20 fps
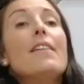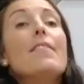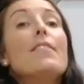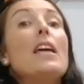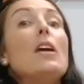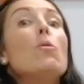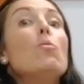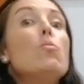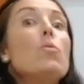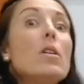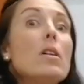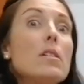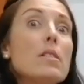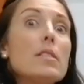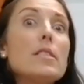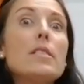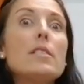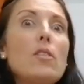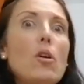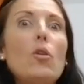There
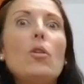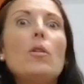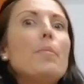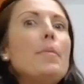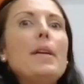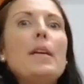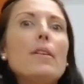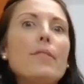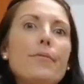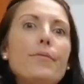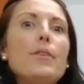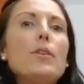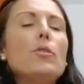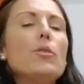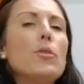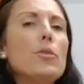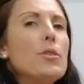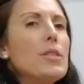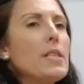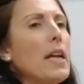will still be a
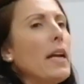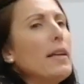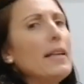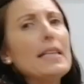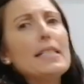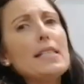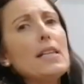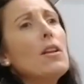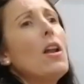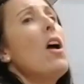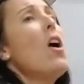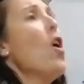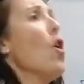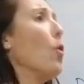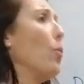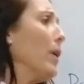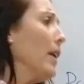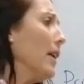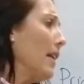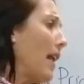few who say, listen,
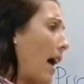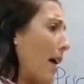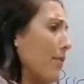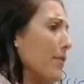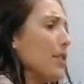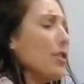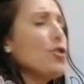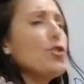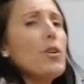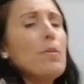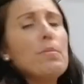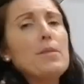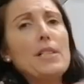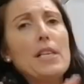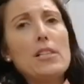we love this chips.